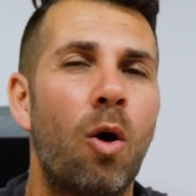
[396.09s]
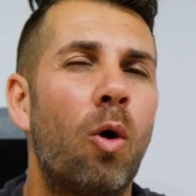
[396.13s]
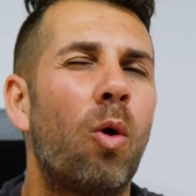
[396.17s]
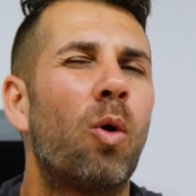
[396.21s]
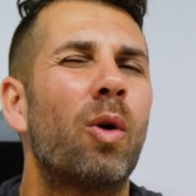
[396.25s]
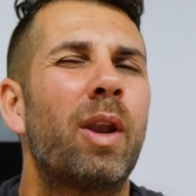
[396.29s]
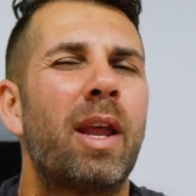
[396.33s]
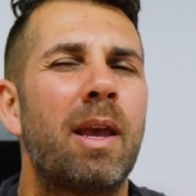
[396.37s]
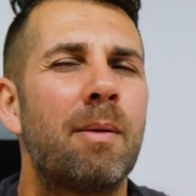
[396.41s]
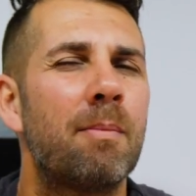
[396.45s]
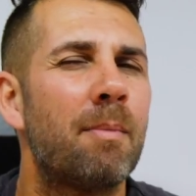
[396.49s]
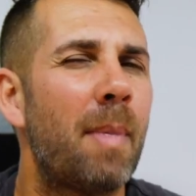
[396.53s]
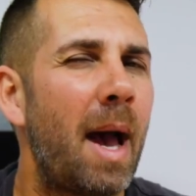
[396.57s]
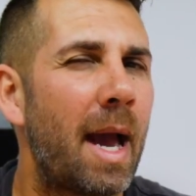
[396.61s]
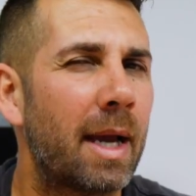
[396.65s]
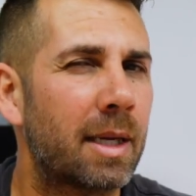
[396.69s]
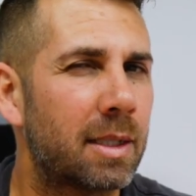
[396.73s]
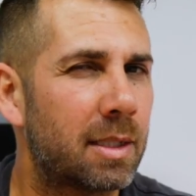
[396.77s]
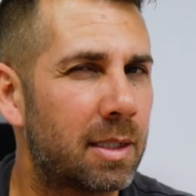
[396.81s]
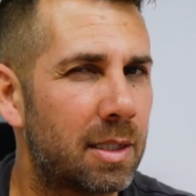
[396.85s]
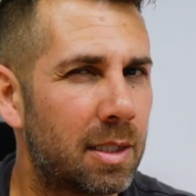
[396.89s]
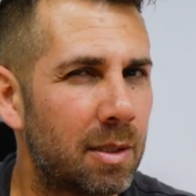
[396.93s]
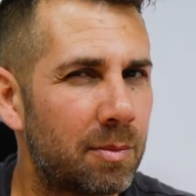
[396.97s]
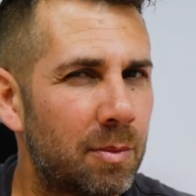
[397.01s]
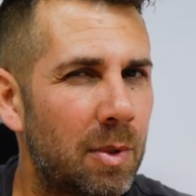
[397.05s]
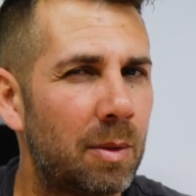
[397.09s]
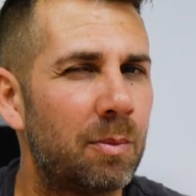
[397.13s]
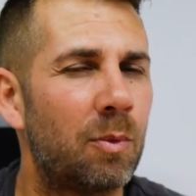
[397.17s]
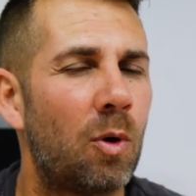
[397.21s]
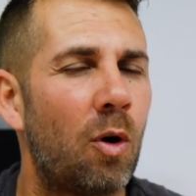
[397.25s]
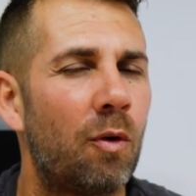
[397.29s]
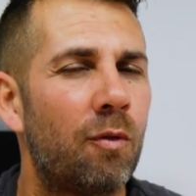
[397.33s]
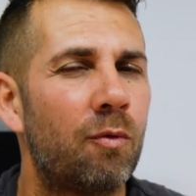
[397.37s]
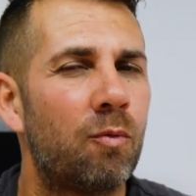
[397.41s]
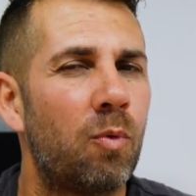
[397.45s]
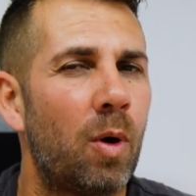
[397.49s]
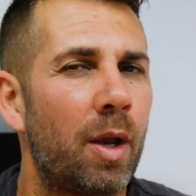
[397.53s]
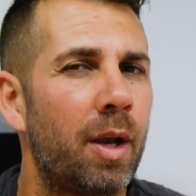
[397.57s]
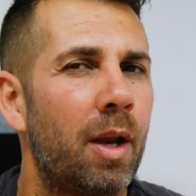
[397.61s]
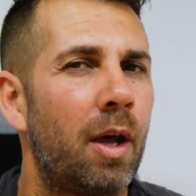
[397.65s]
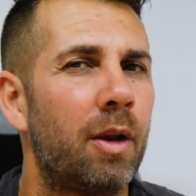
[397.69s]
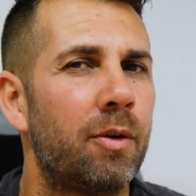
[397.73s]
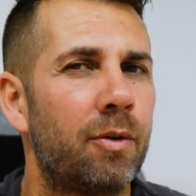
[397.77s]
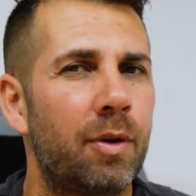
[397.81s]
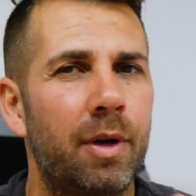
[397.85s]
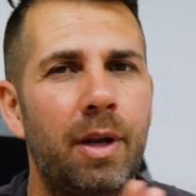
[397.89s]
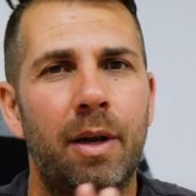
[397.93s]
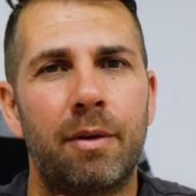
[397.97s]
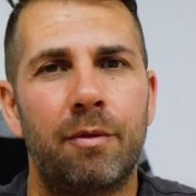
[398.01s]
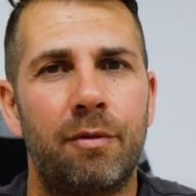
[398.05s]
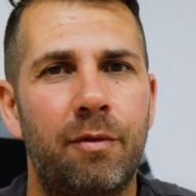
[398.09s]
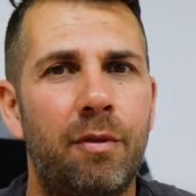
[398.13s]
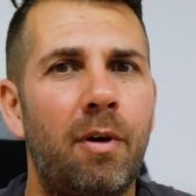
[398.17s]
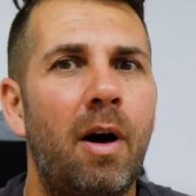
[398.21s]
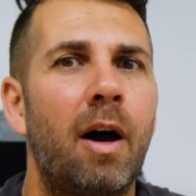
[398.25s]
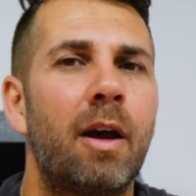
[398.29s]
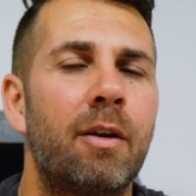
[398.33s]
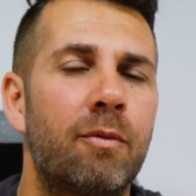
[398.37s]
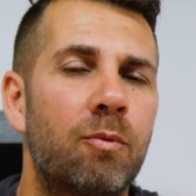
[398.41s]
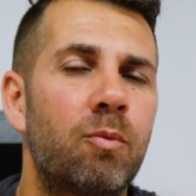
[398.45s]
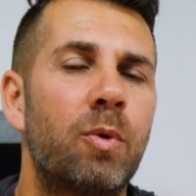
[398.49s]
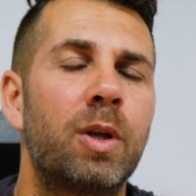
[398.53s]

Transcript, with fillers: on a maximum of 105,